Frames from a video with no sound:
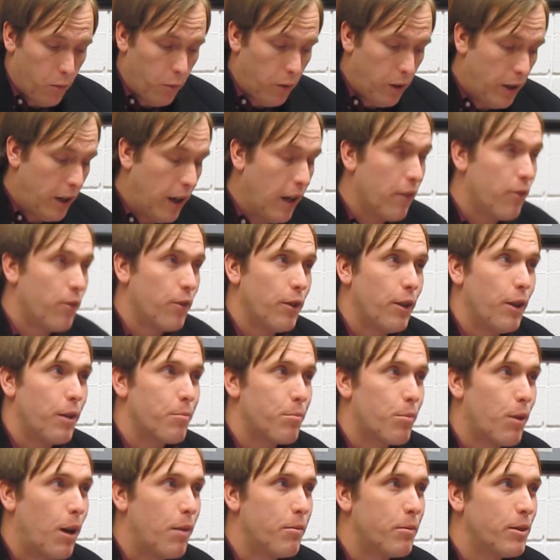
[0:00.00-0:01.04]
Well, we definitely
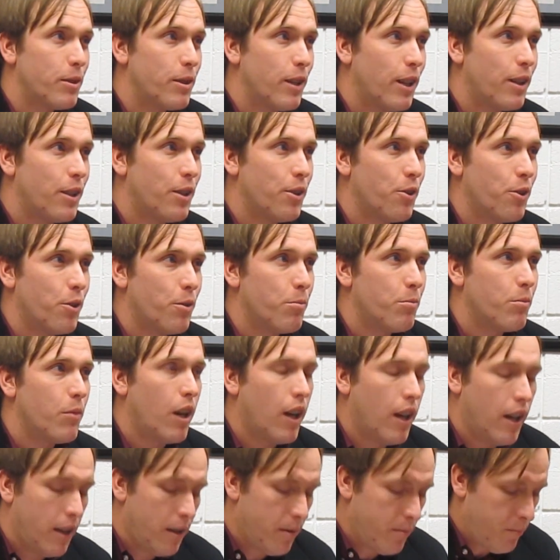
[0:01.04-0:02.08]
didn't promise that to them.
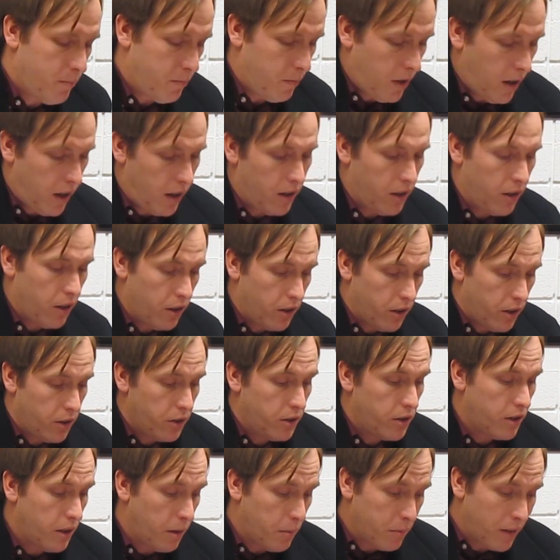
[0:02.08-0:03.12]
Now,
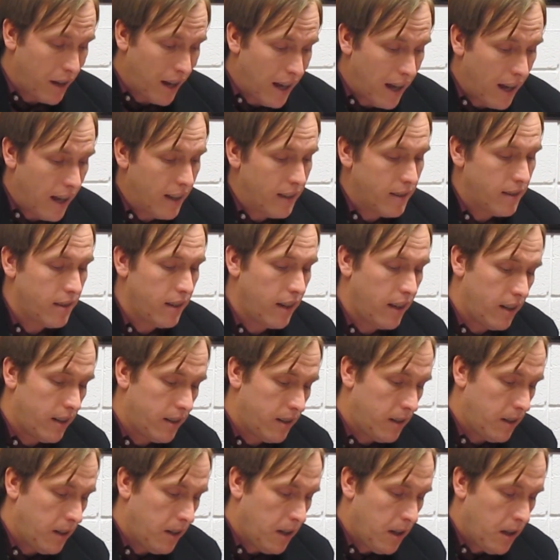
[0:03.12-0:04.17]
there's some guys that
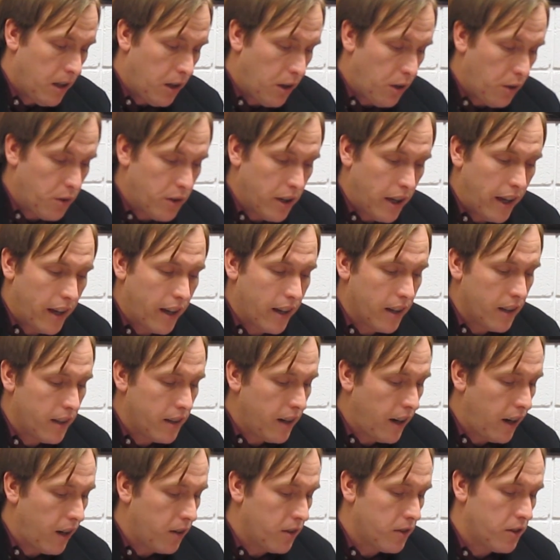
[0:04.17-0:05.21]
you take a
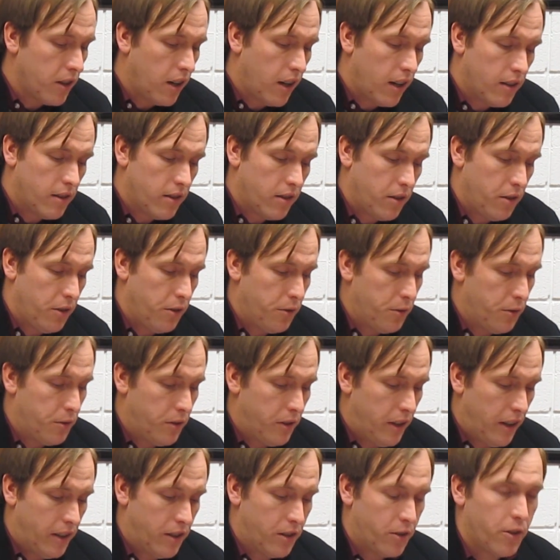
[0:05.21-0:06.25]
Daryl Johnson, who's
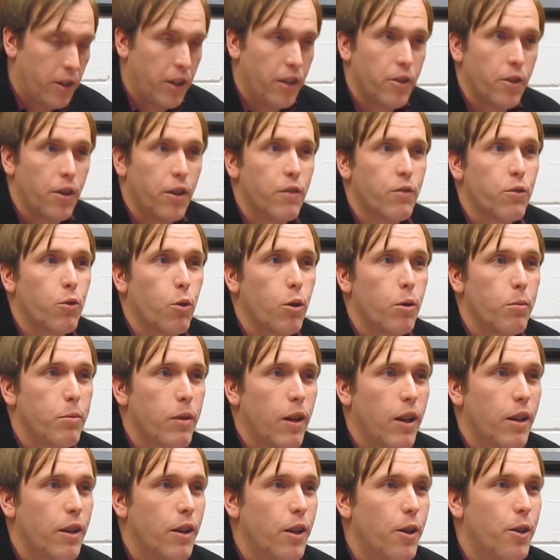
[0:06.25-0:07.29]
6'3",
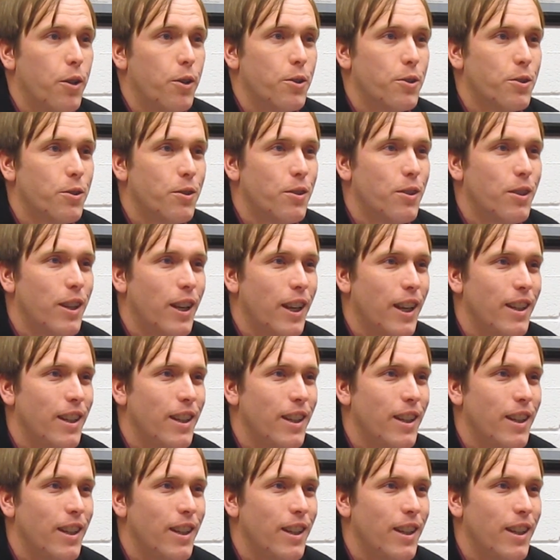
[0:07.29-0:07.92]
340-pound nose.